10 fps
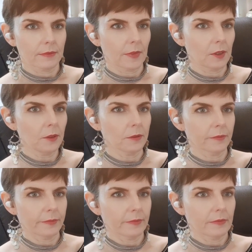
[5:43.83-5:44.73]
Ooh,
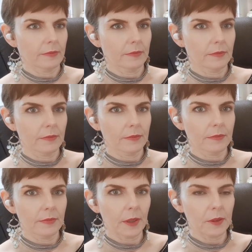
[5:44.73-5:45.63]

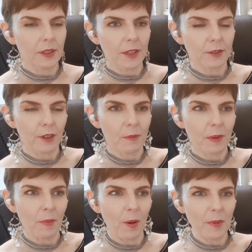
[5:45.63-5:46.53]
that was a nice
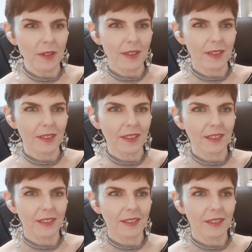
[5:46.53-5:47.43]
creepy moment.
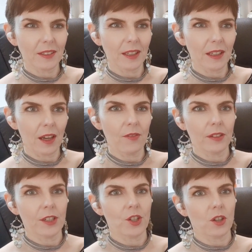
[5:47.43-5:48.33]

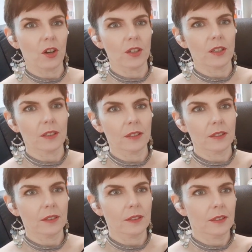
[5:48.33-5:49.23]
Lovely shot.
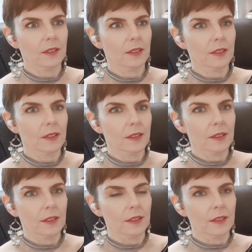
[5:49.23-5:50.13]

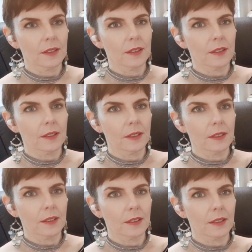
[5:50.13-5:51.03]
Does that sign say
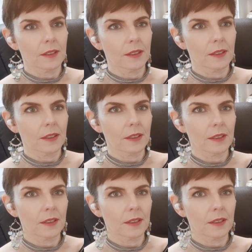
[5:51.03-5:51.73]
Wampart Road?